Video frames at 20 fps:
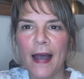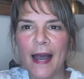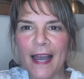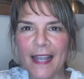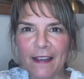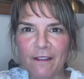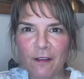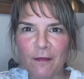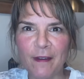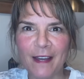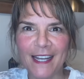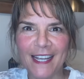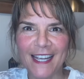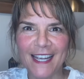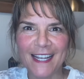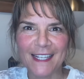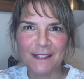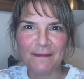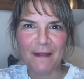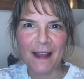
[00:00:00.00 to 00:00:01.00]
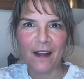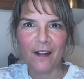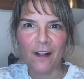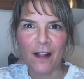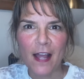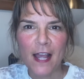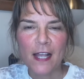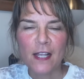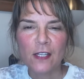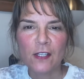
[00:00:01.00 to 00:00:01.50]
Hi everybody, it's Mel.
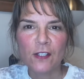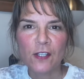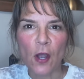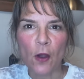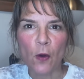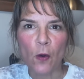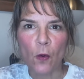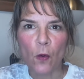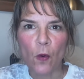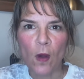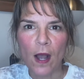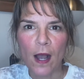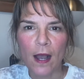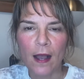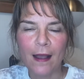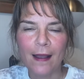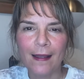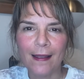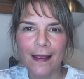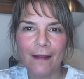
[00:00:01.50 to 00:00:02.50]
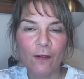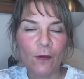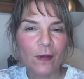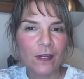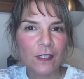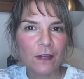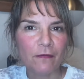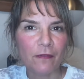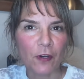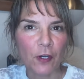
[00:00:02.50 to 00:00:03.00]
So I have a
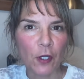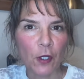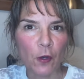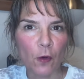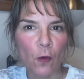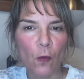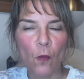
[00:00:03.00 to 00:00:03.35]
question for you.